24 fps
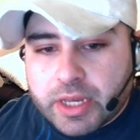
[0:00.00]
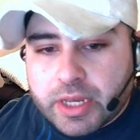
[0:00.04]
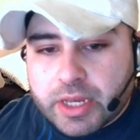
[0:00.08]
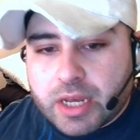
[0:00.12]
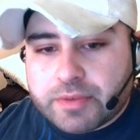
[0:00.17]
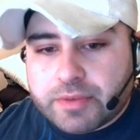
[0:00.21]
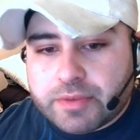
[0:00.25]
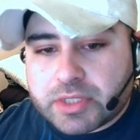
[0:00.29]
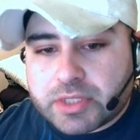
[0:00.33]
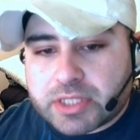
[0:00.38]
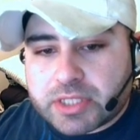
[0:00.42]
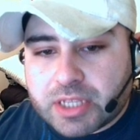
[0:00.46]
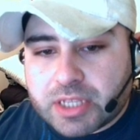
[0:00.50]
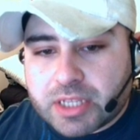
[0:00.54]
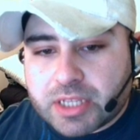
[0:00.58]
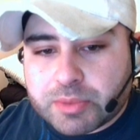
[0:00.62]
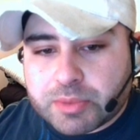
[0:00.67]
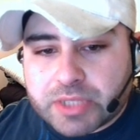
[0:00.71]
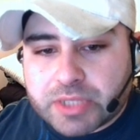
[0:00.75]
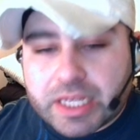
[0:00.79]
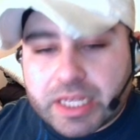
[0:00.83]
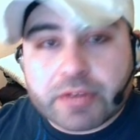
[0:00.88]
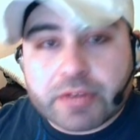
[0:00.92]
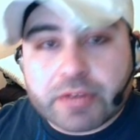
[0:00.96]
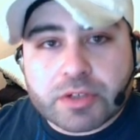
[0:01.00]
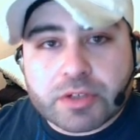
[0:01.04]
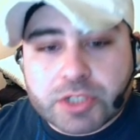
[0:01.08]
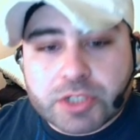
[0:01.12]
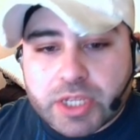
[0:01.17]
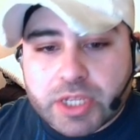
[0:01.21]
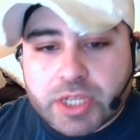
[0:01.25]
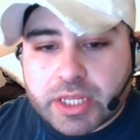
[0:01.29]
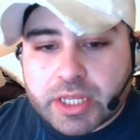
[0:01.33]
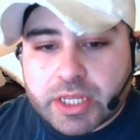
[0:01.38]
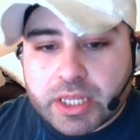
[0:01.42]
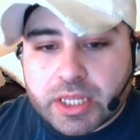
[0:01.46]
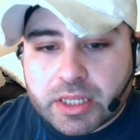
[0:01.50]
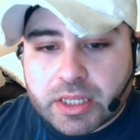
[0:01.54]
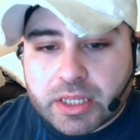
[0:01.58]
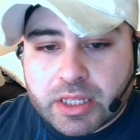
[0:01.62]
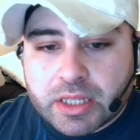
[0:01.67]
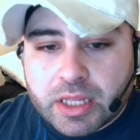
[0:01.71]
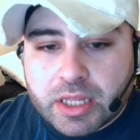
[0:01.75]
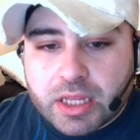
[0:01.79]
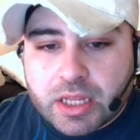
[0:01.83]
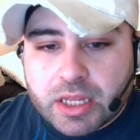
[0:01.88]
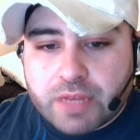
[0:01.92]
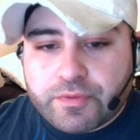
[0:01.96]
I've disabled error checking.
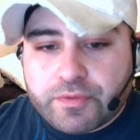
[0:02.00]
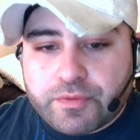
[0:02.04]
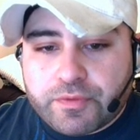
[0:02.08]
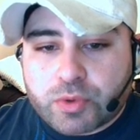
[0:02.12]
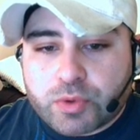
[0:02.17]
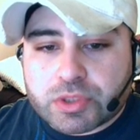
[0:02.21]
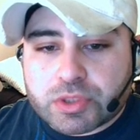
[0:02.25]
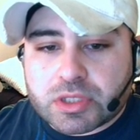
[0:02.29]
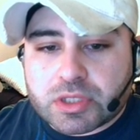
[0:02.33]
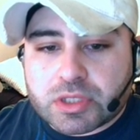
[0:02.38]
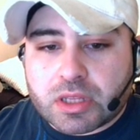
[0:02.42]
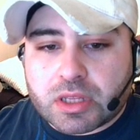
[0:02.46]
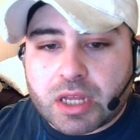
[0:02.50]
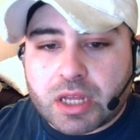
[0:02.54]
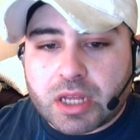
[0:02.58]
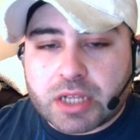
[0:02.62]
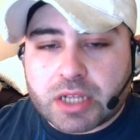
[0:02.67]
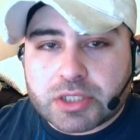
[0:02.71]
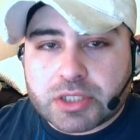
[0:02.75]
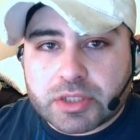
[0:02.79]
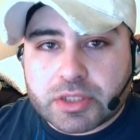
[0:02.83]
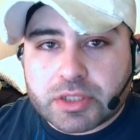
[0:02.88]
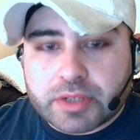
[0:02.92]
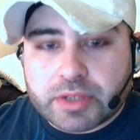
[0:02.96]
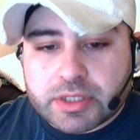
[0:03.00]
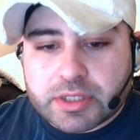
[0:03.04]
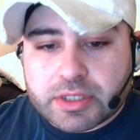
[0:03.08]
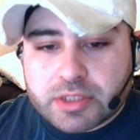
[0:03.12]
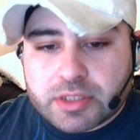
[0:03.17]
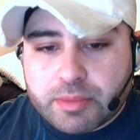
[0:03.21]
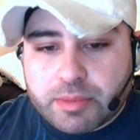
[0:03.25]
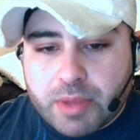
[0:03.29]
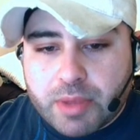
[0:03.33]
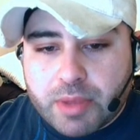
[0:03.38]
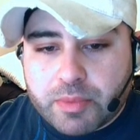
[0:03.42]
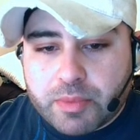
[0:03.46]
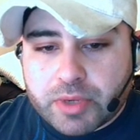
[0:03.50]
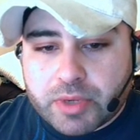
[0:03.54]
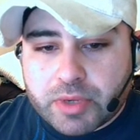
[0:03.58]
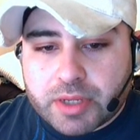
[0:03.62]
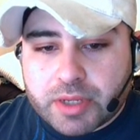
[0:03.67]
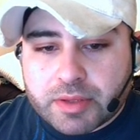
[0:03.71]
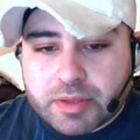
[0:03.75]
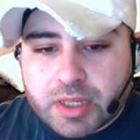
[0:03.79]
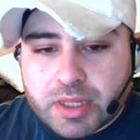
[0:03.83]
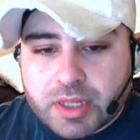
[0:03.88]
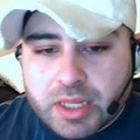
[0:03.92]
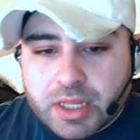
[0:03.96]
I've forced the launcher into memory.